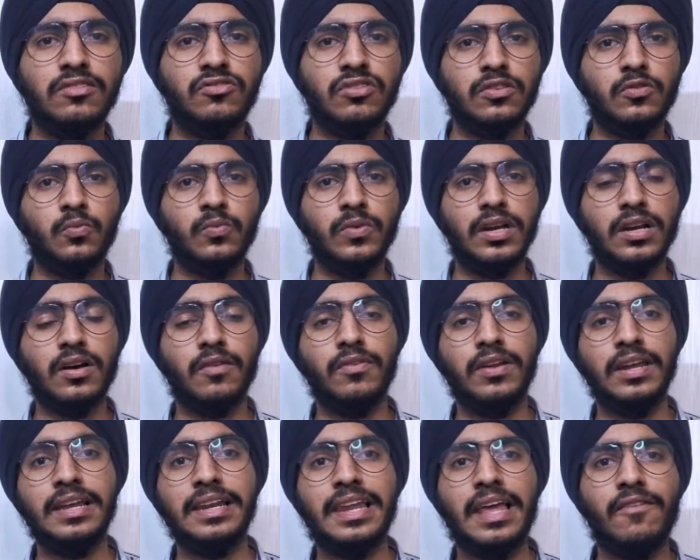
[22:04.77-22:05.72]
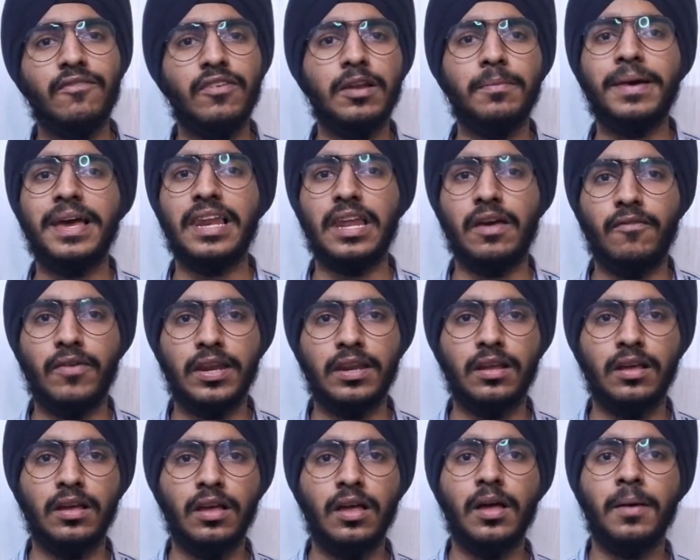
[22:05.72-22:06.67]
is just we are covering level by level.
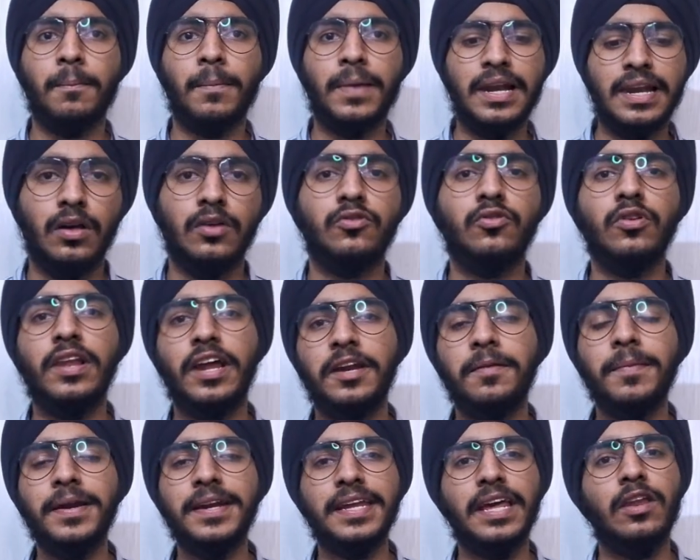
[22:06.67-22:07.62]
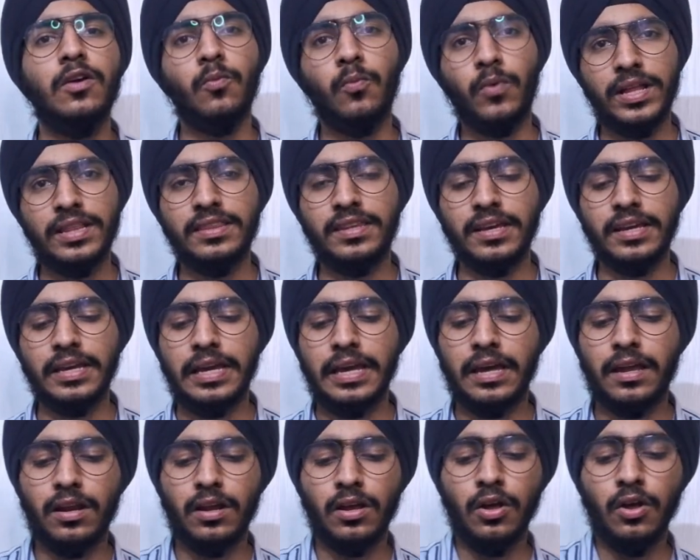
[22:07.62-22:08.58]
But so let me tell you one thing
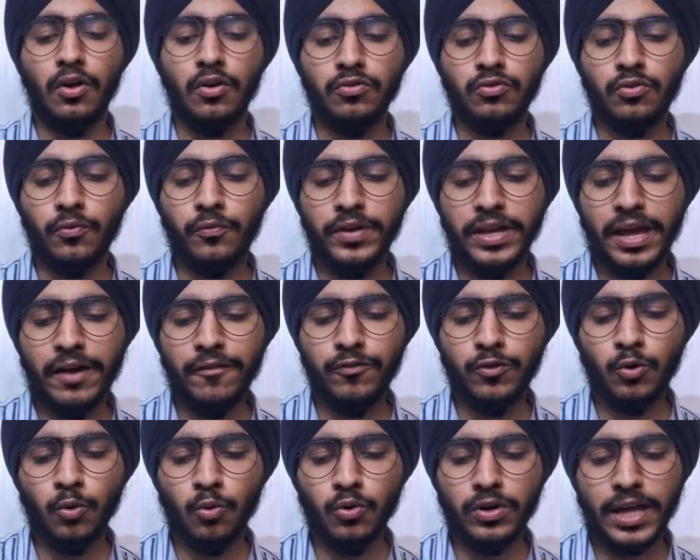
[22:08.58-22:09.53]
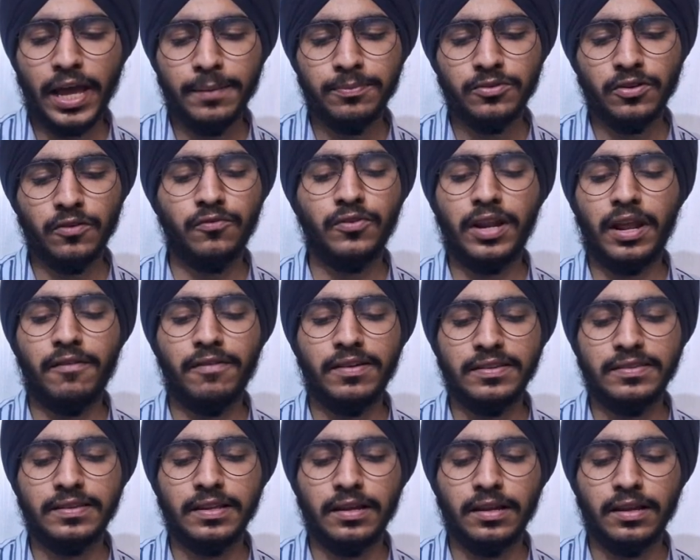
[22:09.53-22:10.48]
here. So we have two types of
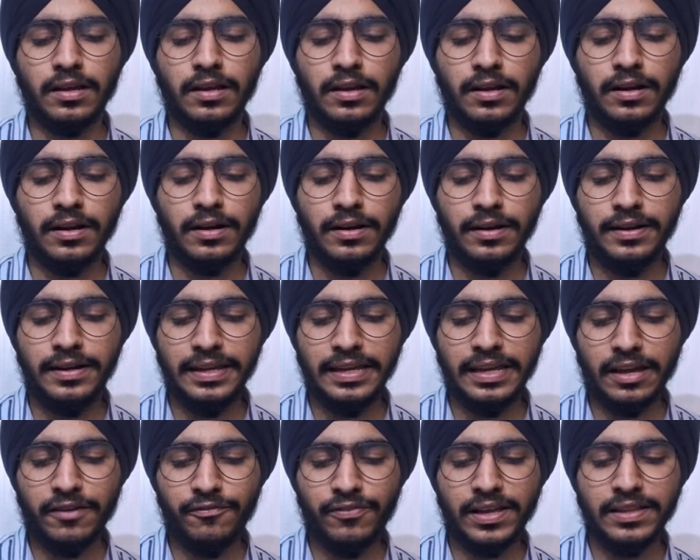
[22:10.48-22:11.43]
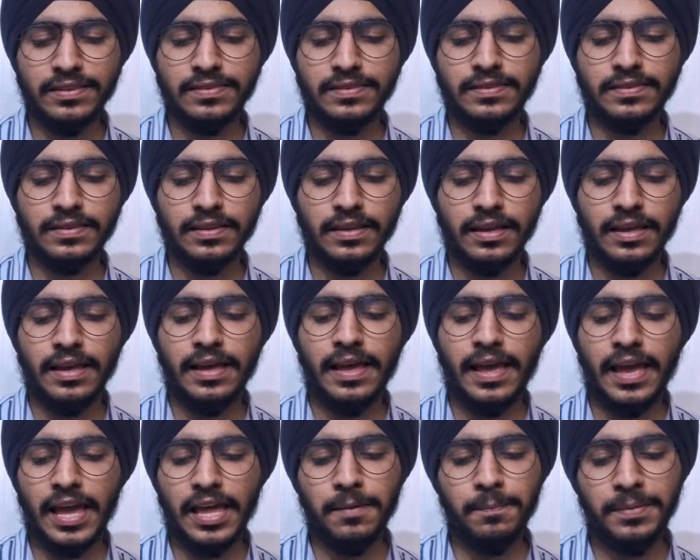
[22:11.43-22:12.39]
traversal, DFS
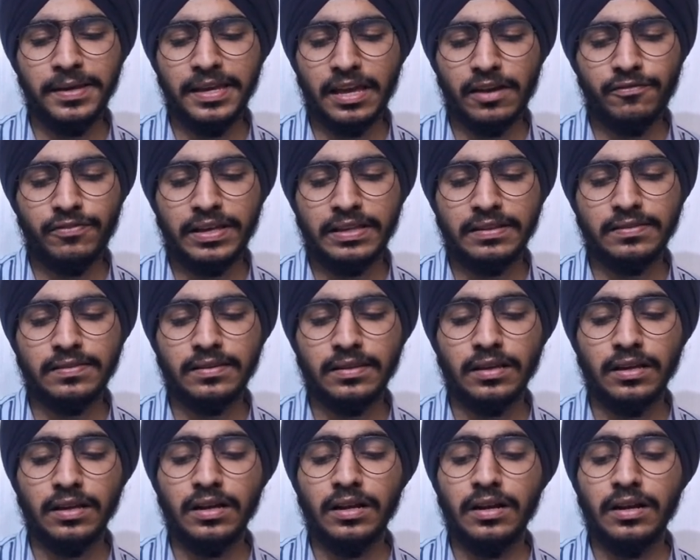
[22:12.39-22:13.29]
and BFS.